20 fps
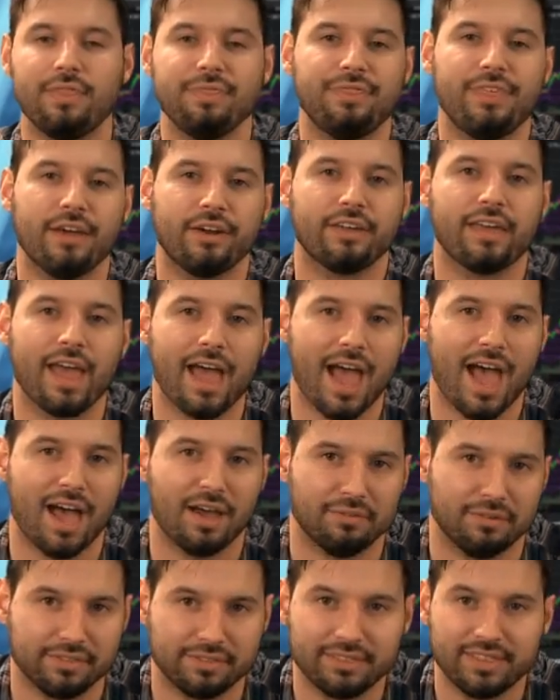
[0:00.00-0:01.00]
And there you
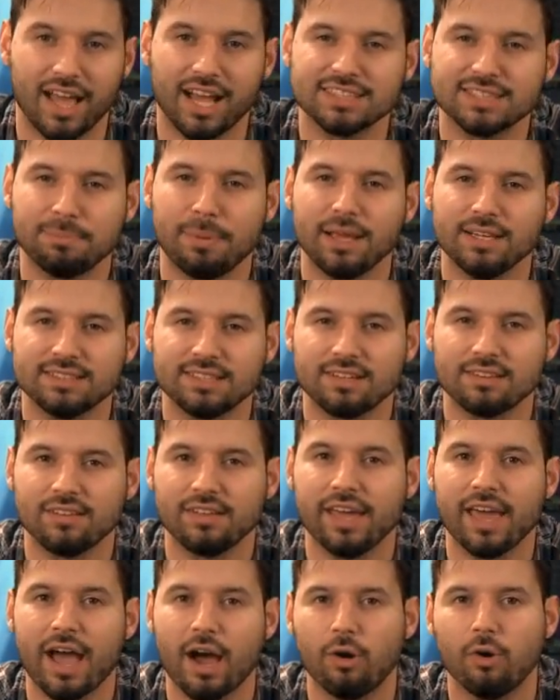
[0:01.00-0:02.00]
have it. That's
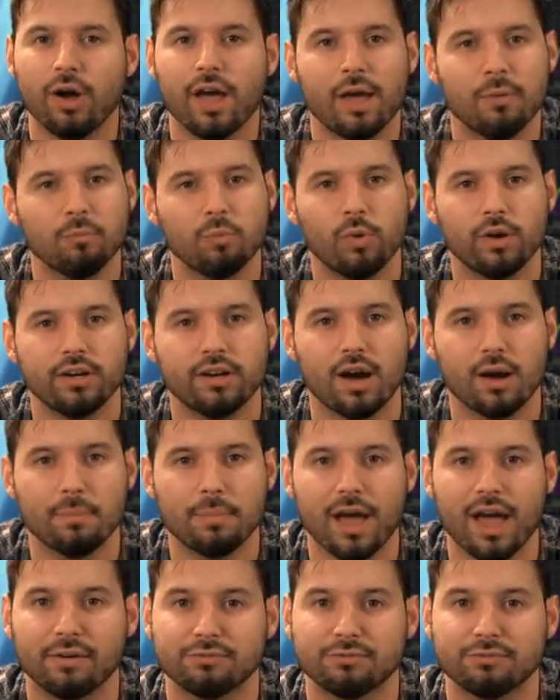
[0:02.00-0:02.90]
basically how hemp went up